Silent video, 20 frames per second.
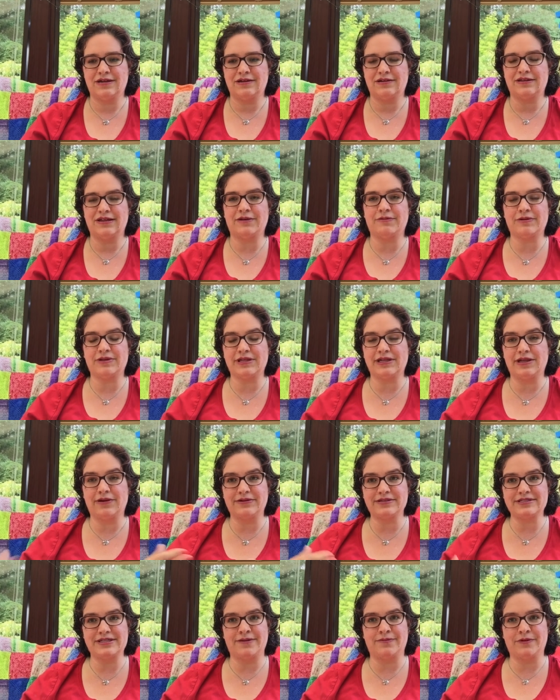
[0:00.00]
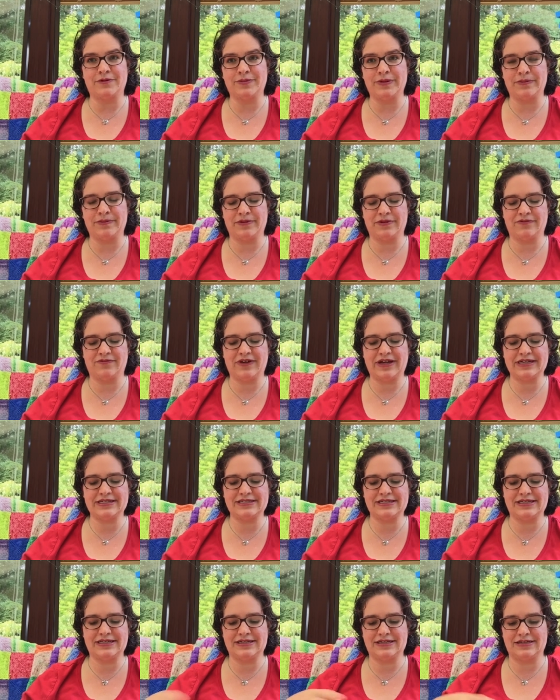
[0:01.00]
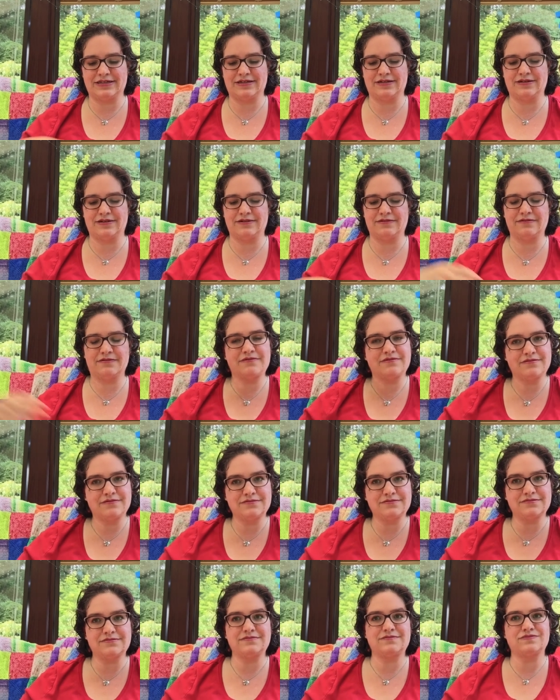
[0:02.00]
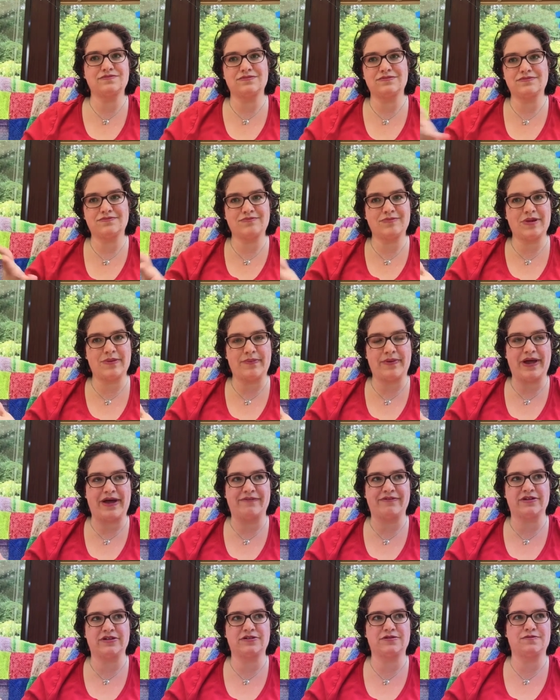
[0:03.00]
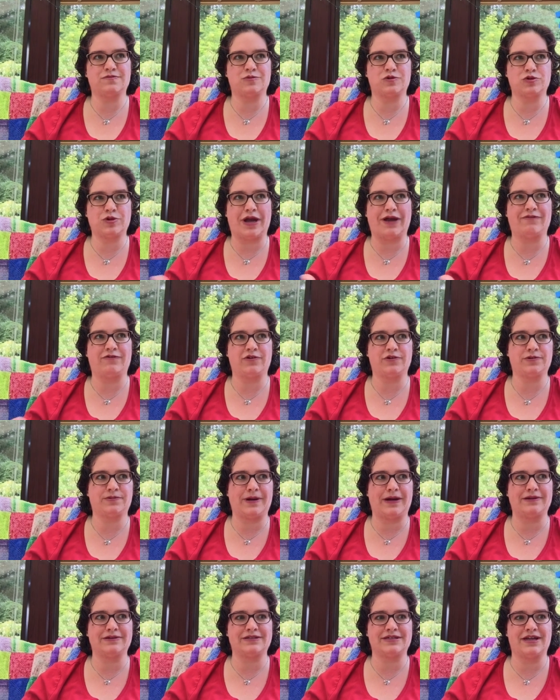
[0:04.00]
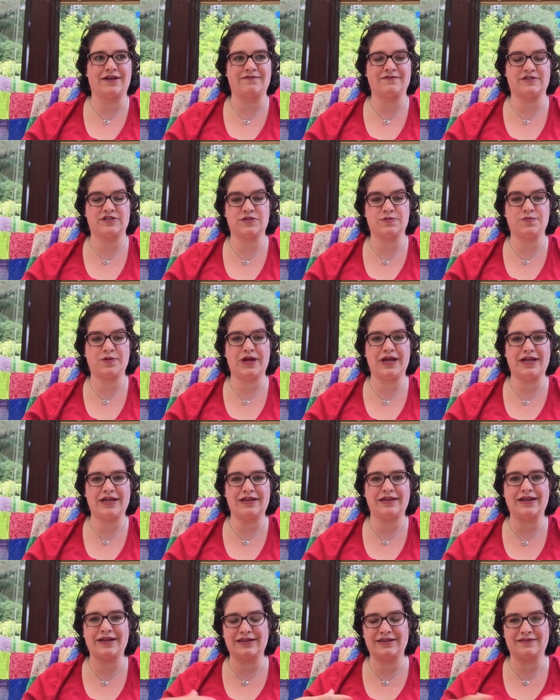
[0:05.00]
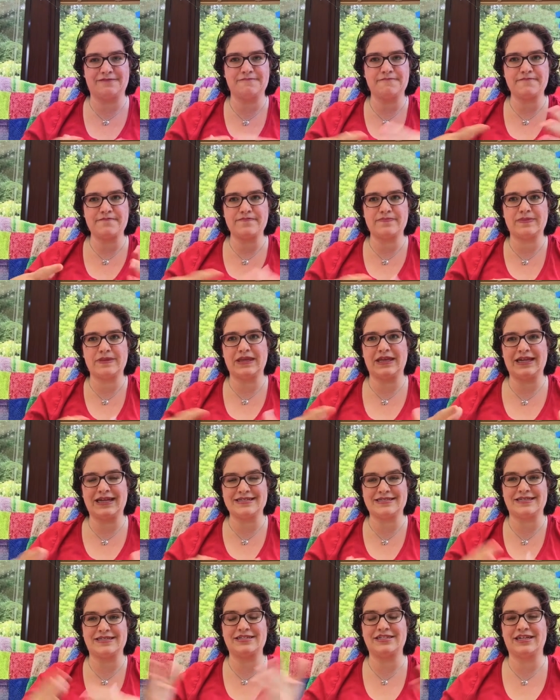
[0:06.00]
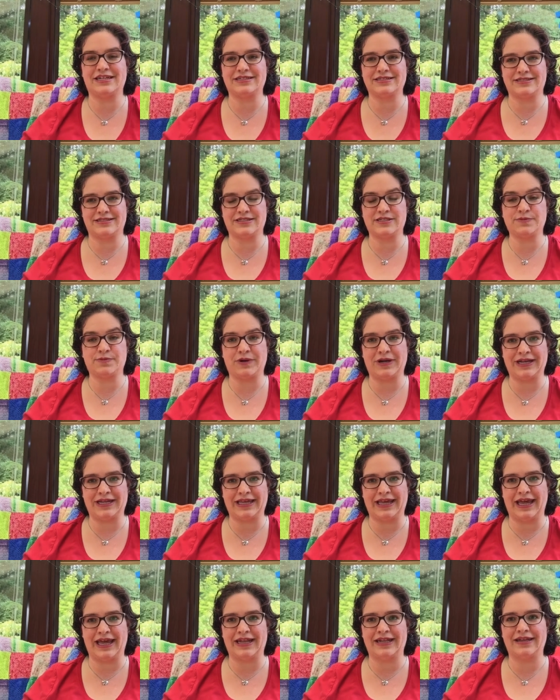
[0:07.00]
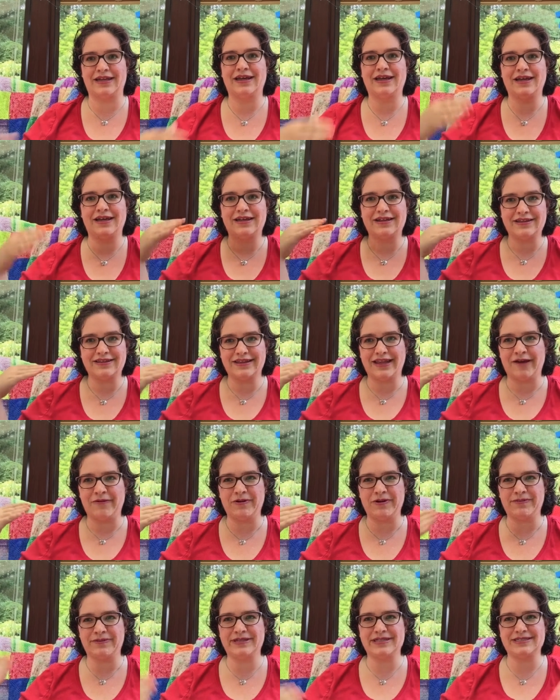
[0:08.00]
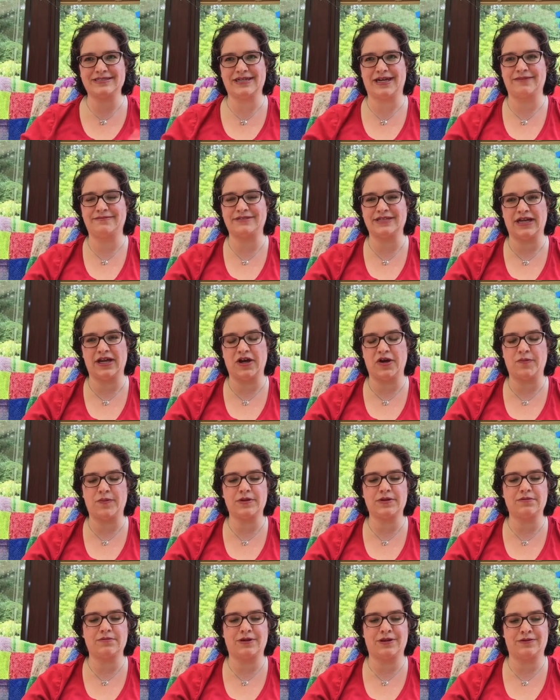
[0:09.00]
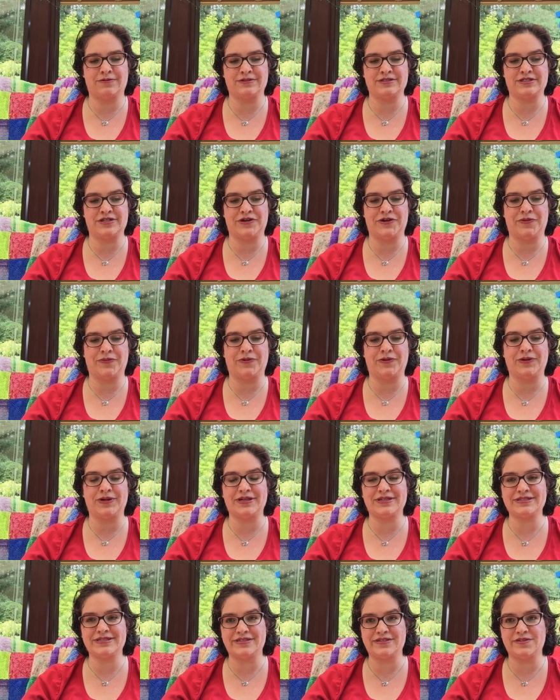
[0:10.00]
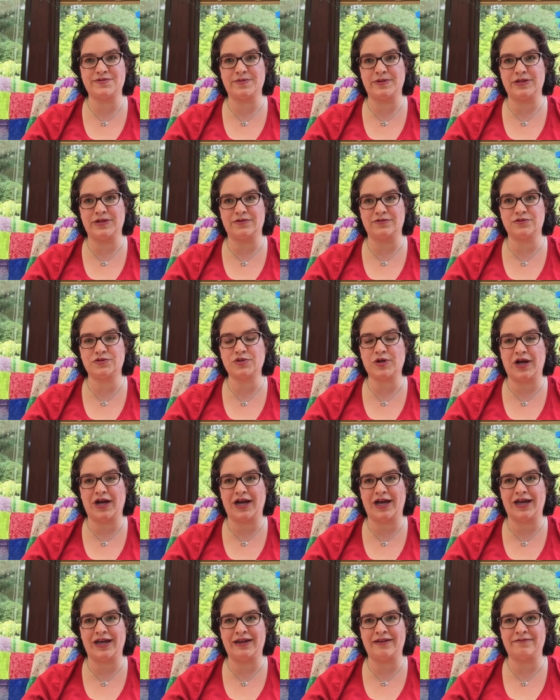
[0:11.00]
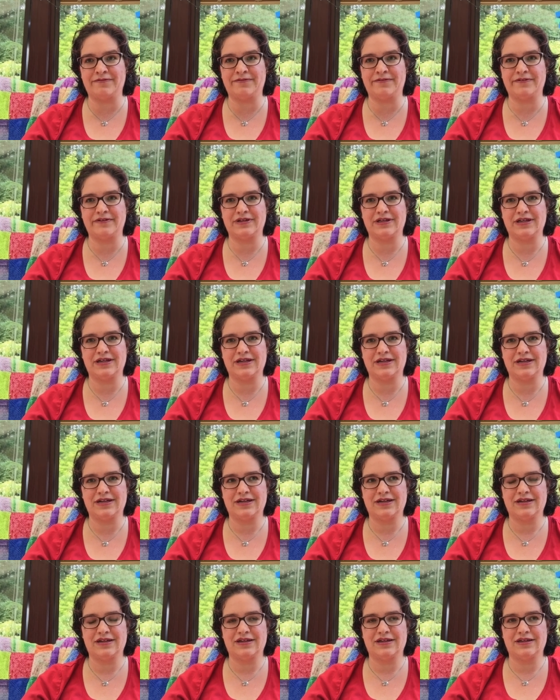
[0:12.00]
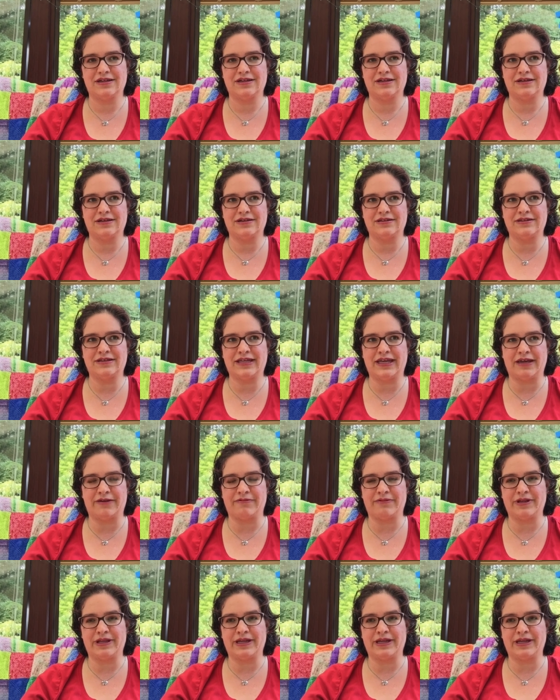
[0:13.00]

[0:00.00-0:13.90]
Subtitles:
like with the lowest number of people infected and people haven't traveled around enough to spread it, like it hasn't a chance to spread again, that would have been the time to go. But the weather was terrible, and since we don't drive, you can't really